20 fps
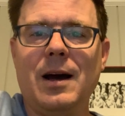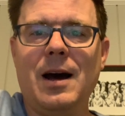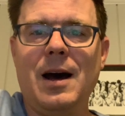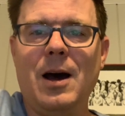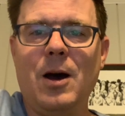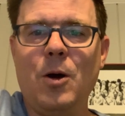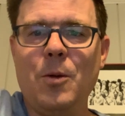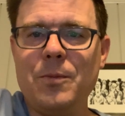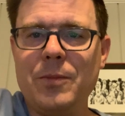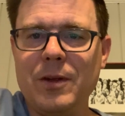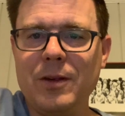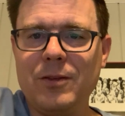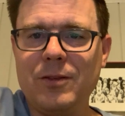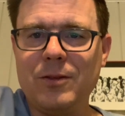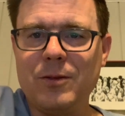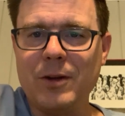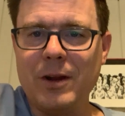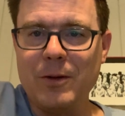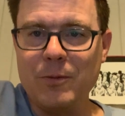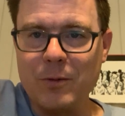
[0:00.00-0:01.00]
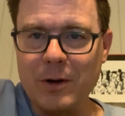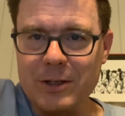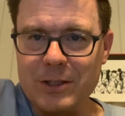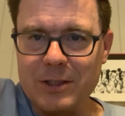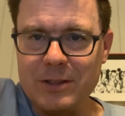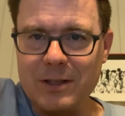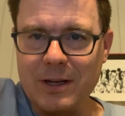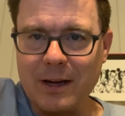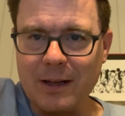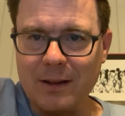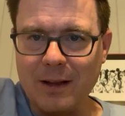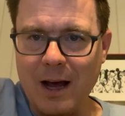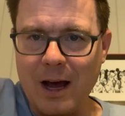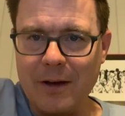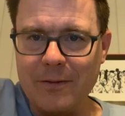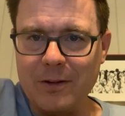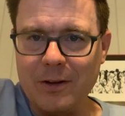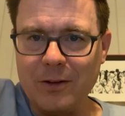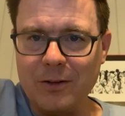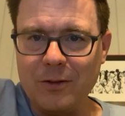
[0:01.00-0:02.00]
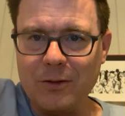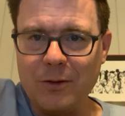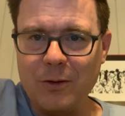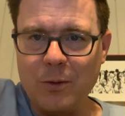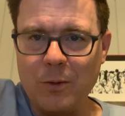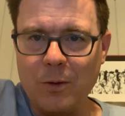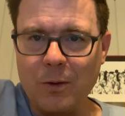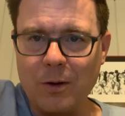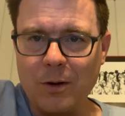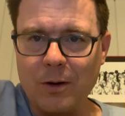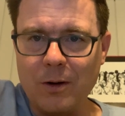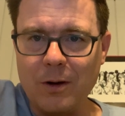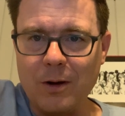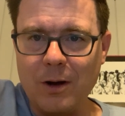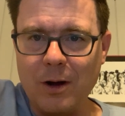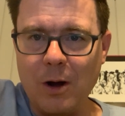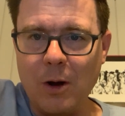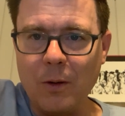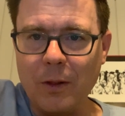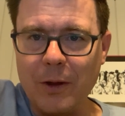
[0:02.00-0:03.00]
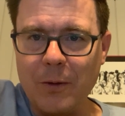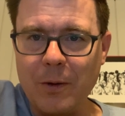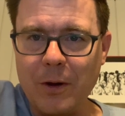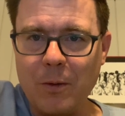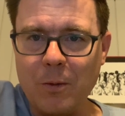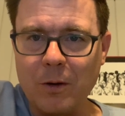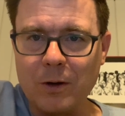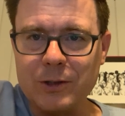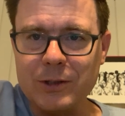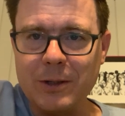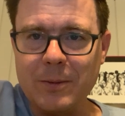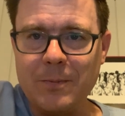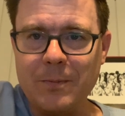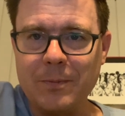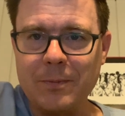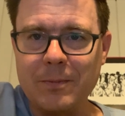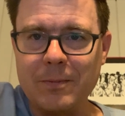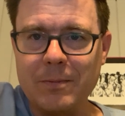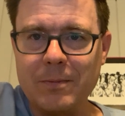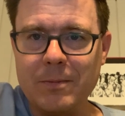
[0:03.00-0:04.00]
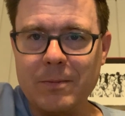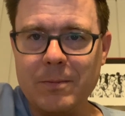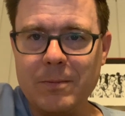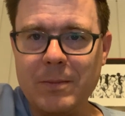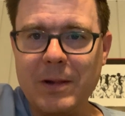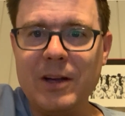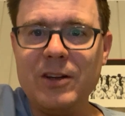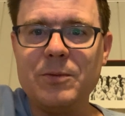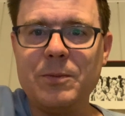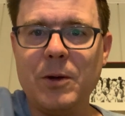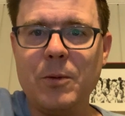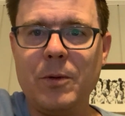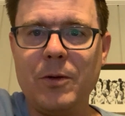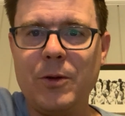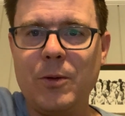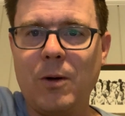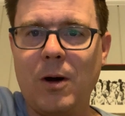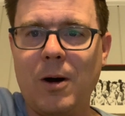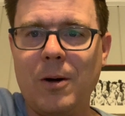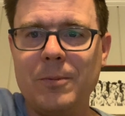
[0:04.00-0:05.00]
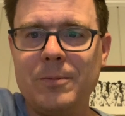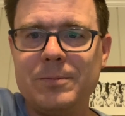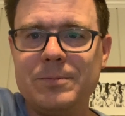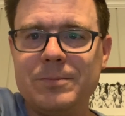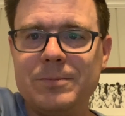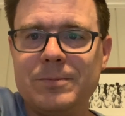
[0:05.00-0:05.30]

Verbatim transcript: I hope this enriches and enlivens your Holy Week worship. Peace be with you all.